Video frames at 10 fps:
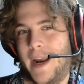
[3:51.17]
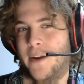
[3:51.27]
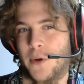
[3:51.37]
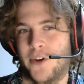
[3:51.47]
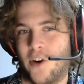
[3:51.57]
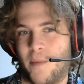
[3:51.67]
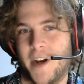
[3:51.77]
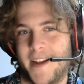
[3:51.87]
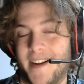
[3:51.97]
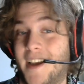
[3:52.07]
to interpret
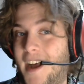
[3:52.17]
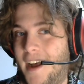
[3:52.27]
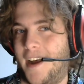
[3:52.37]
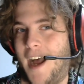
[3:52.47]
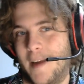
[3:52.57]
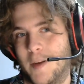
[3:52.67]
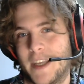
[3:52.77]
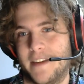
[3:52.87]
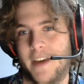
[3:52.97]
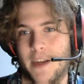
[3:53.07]
it, I
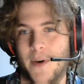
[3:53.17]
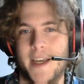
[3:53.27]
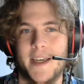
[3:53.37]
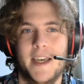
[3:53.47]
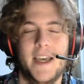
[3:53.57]
believe anyway,